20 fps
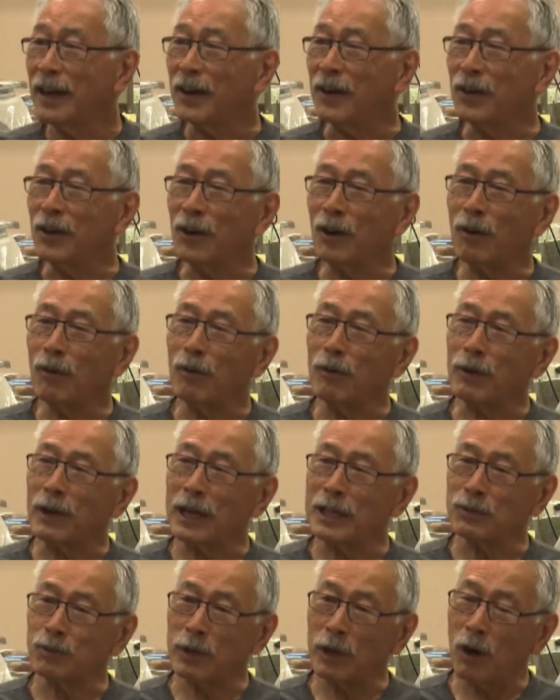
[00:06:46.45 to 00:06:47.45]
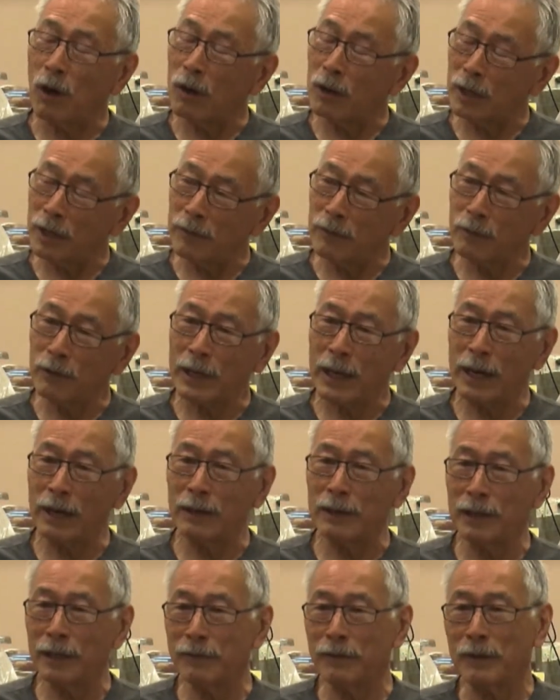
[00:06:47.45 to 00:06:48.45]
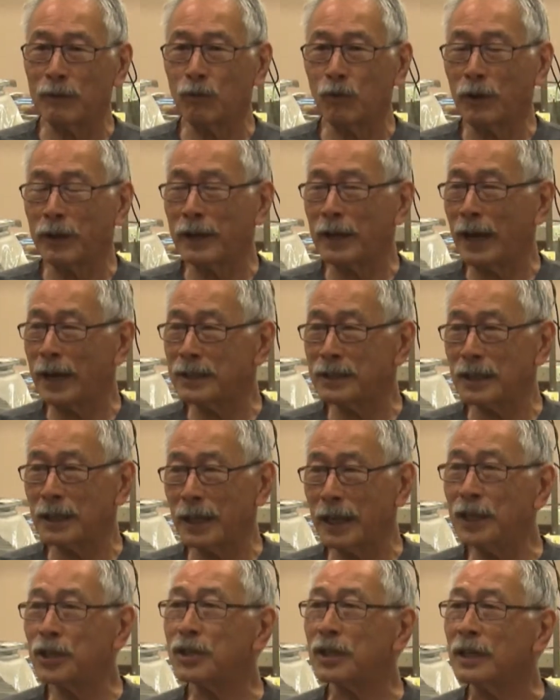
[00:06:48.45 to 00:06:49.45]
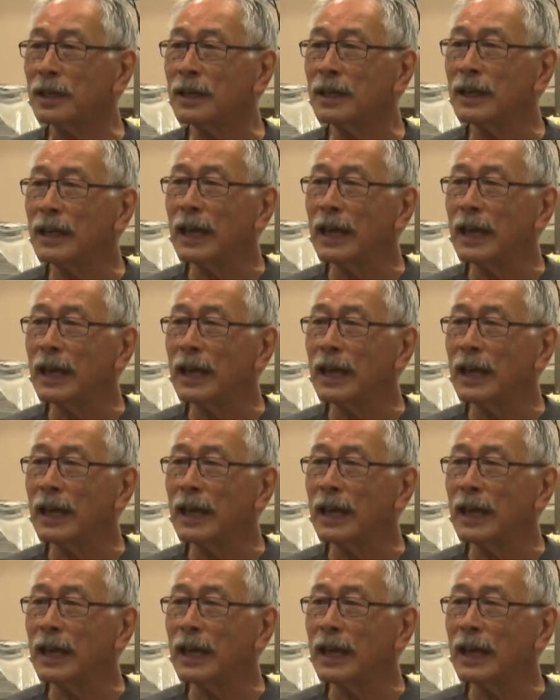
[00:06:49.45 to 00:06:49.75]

Because we all kind of live and work in isolation.